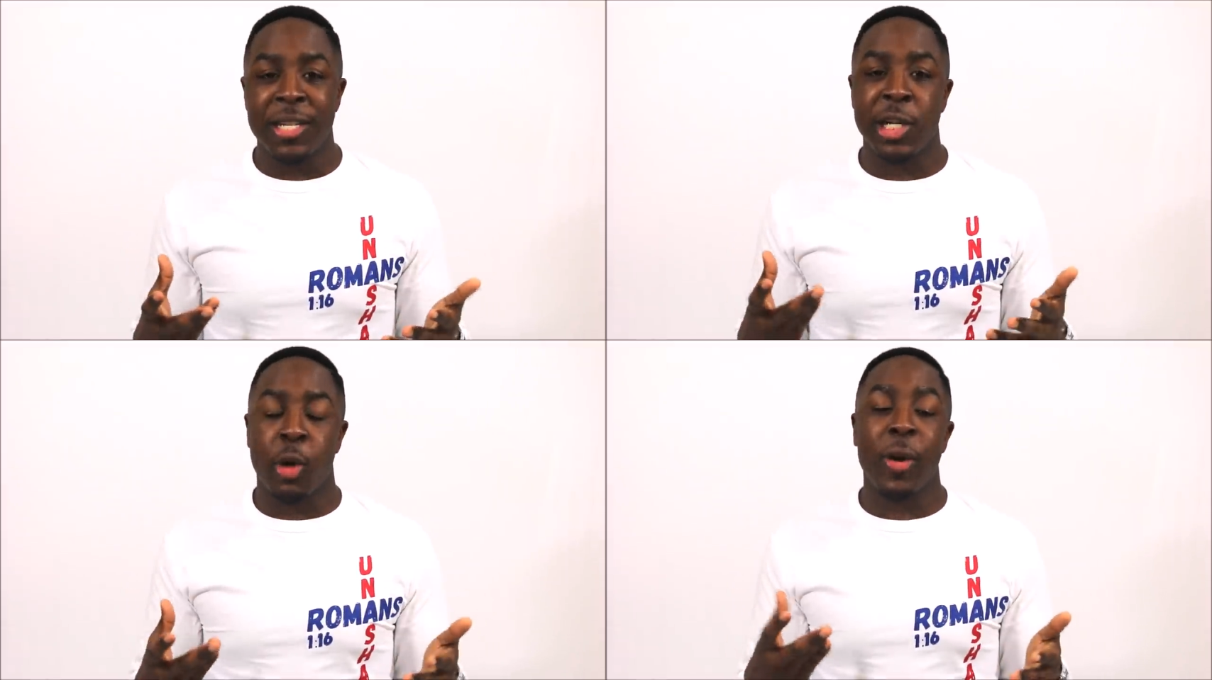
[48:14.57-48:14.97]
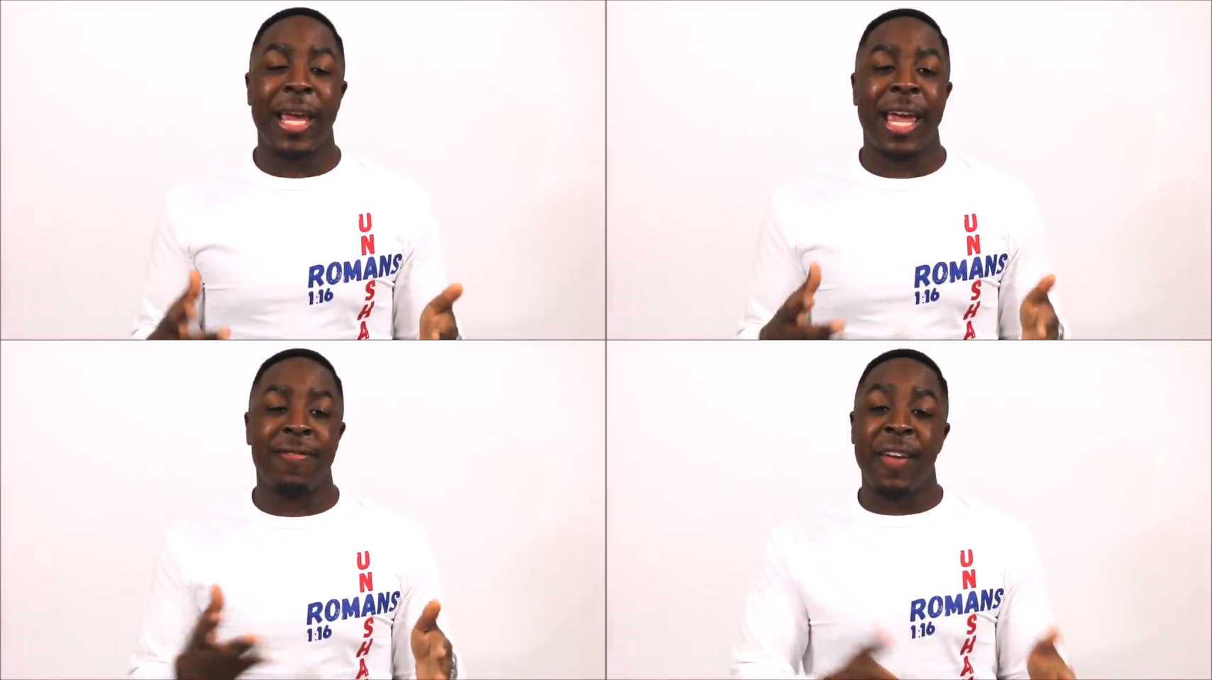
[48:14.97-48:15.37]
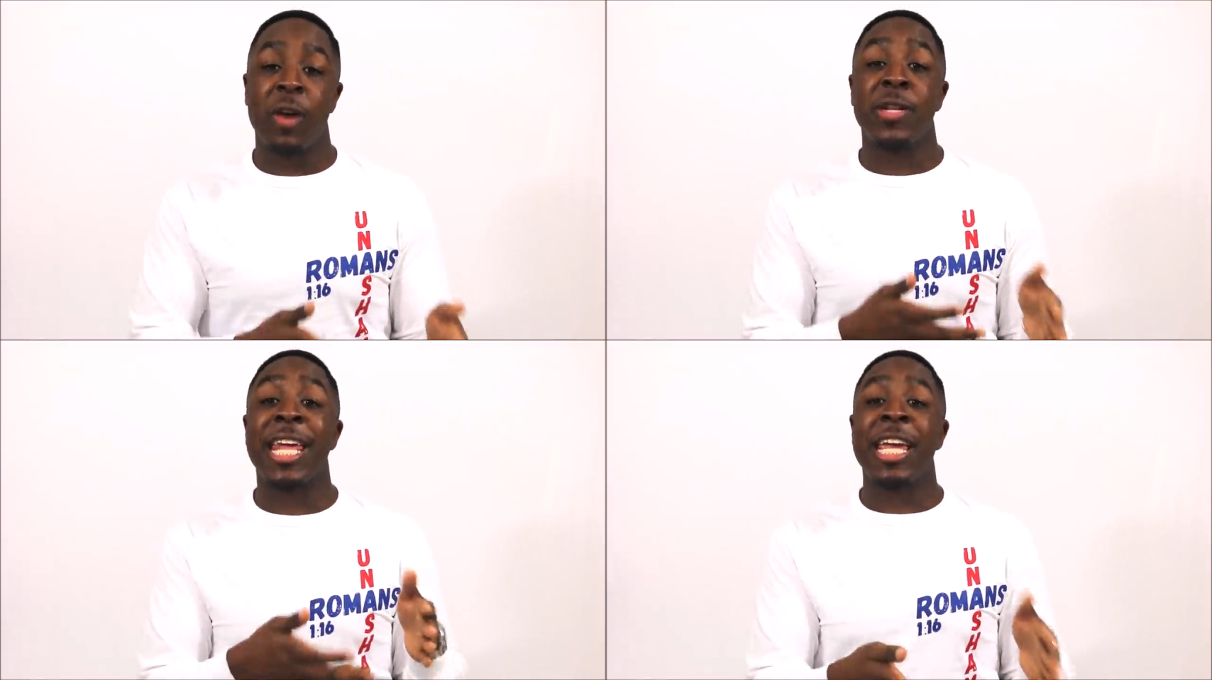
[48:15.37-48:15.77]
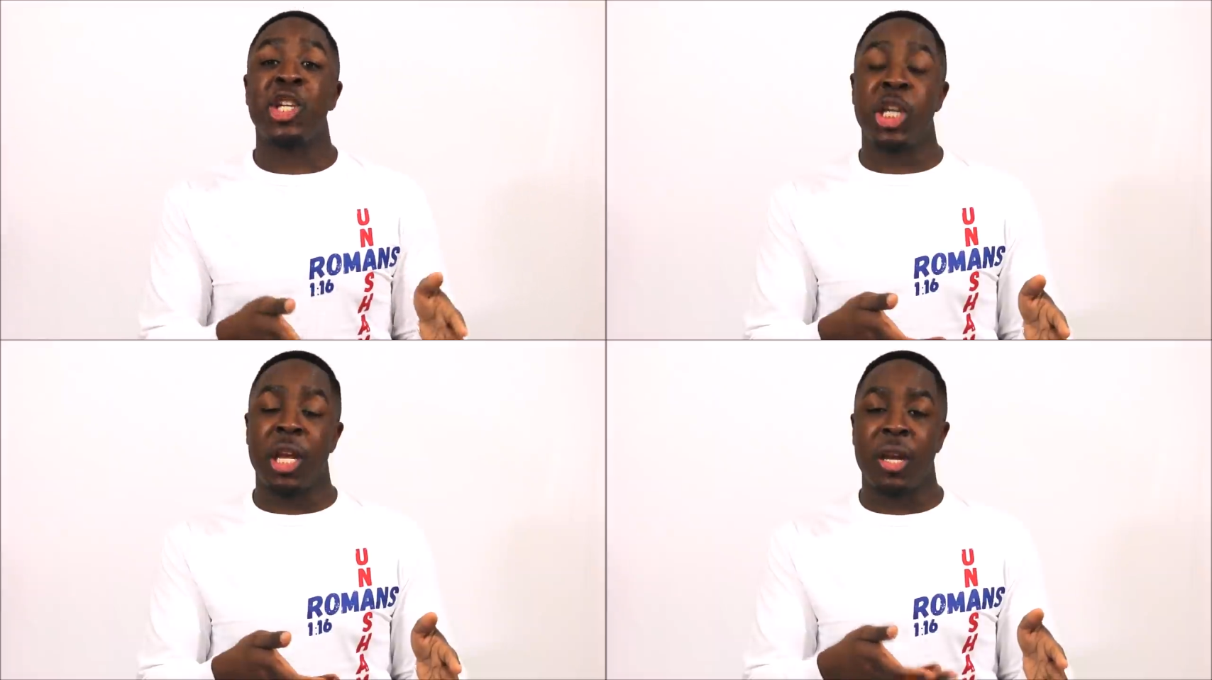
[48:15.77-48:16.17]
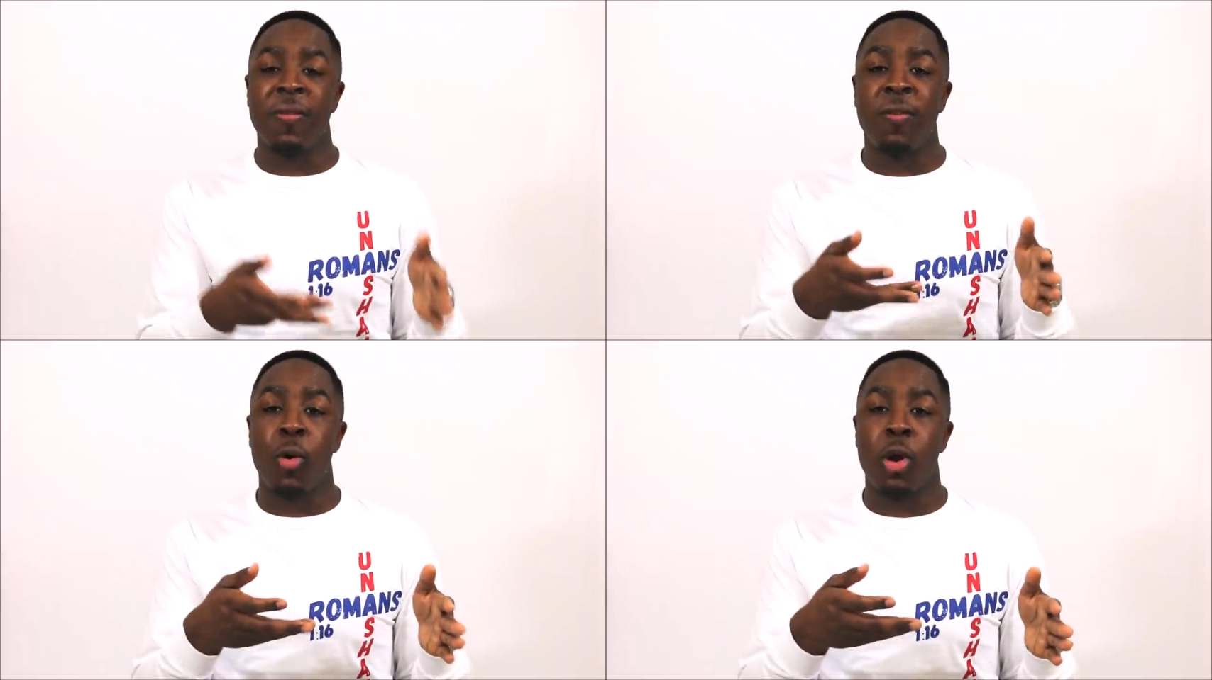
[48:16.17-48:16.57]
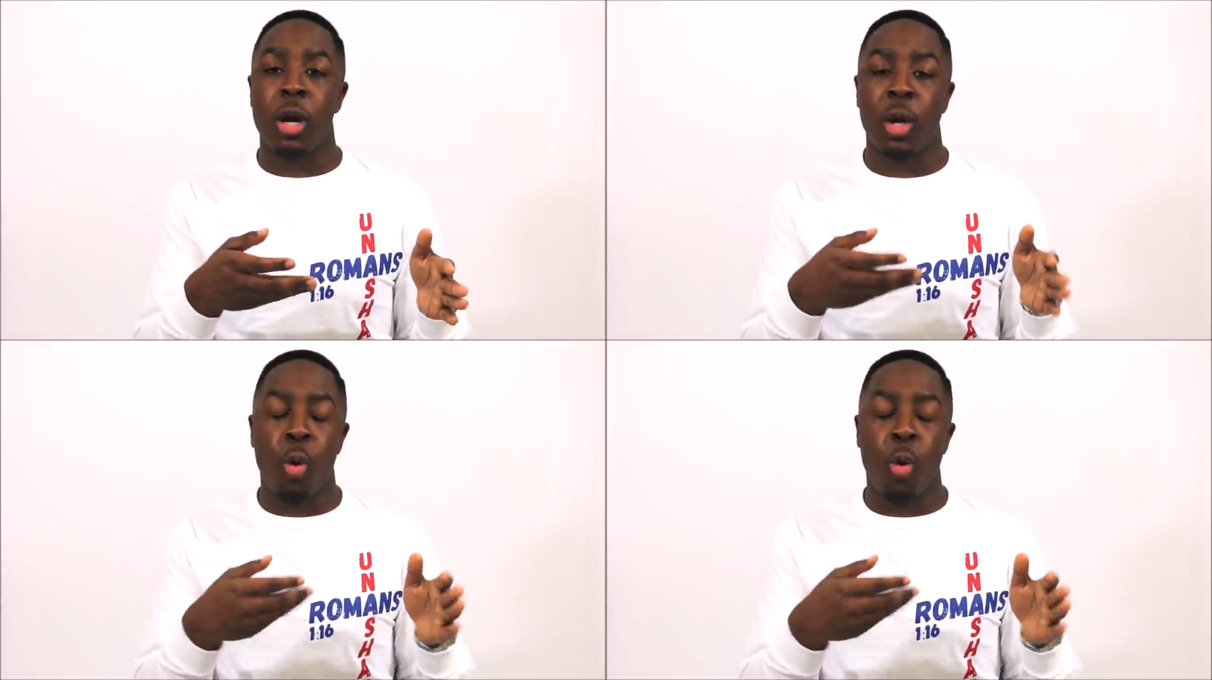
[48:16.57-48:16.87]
to create a foundation for